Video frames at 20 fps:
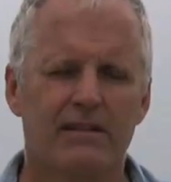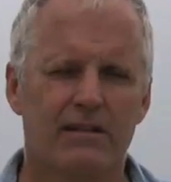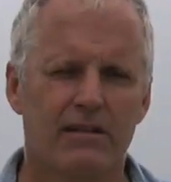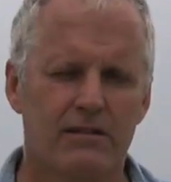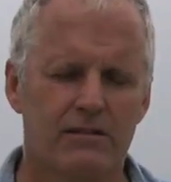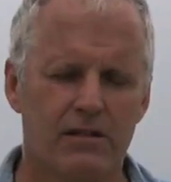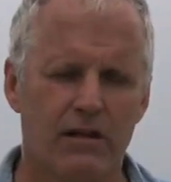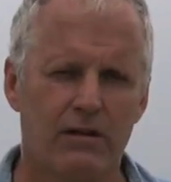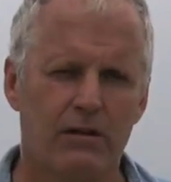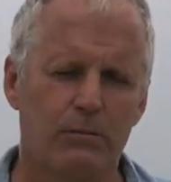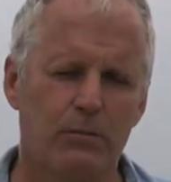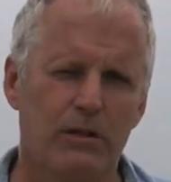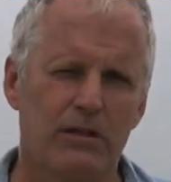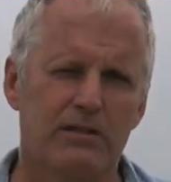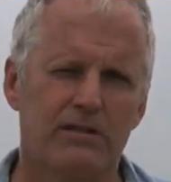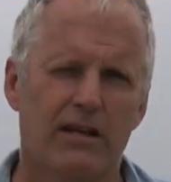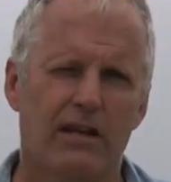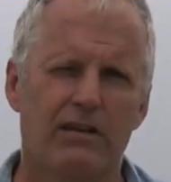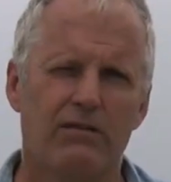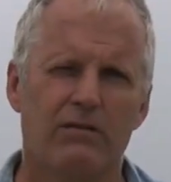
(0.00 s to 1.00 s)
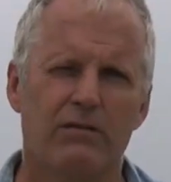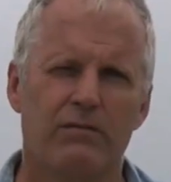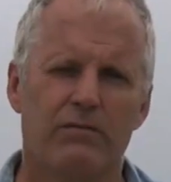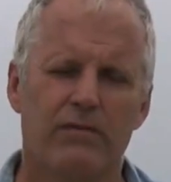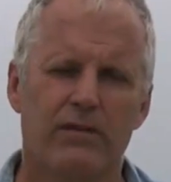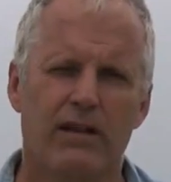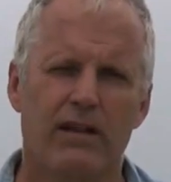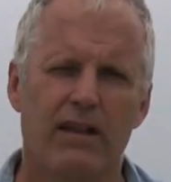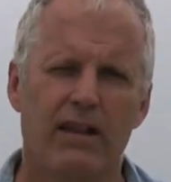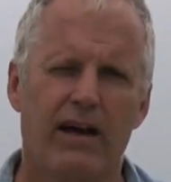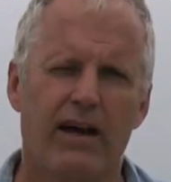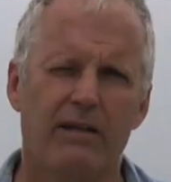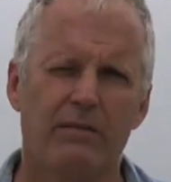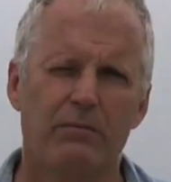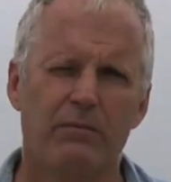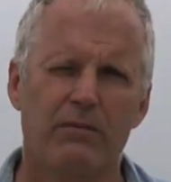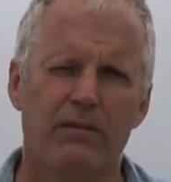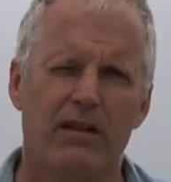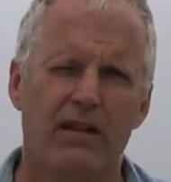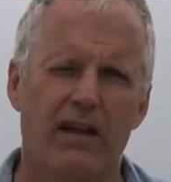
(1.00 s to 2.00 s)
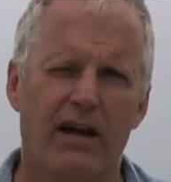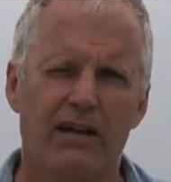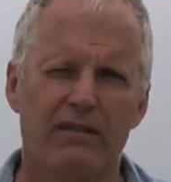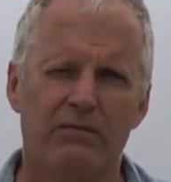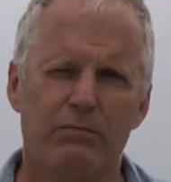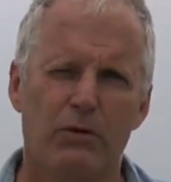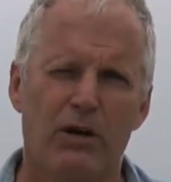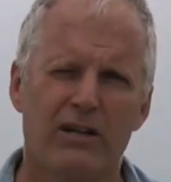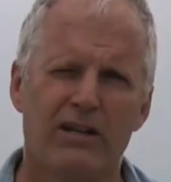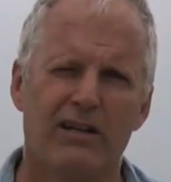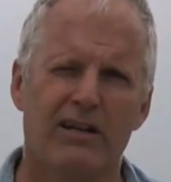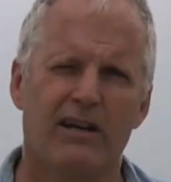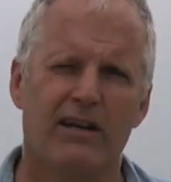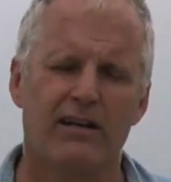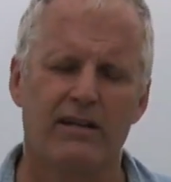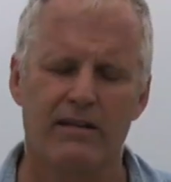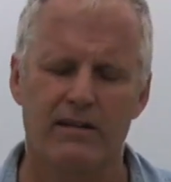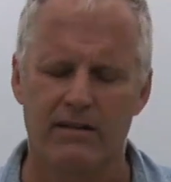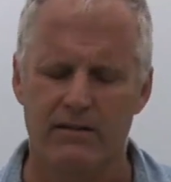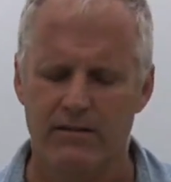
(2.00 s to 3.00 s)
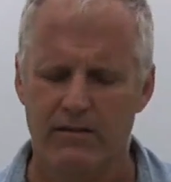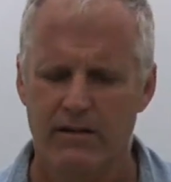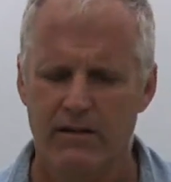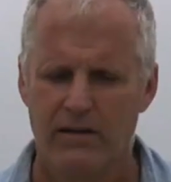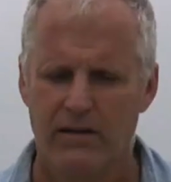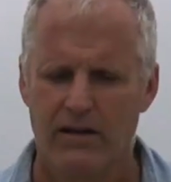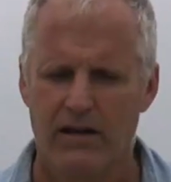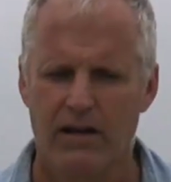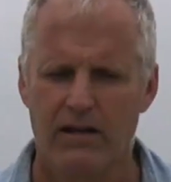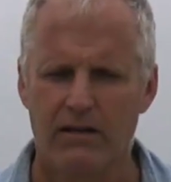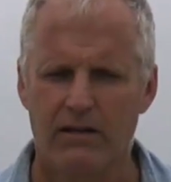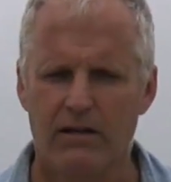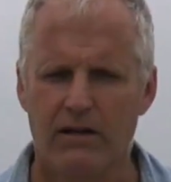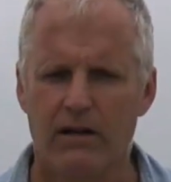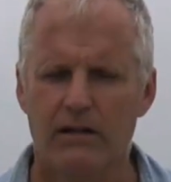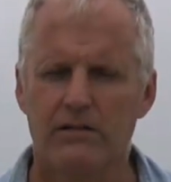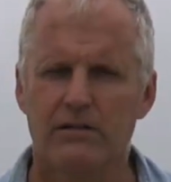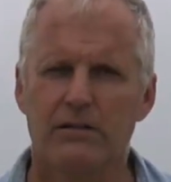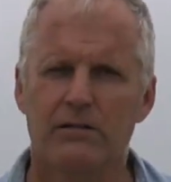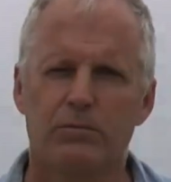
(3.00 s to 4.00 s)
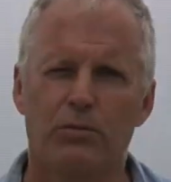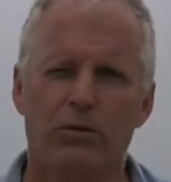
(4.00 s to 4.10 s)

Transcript: considerably save a lot of money on the cost of the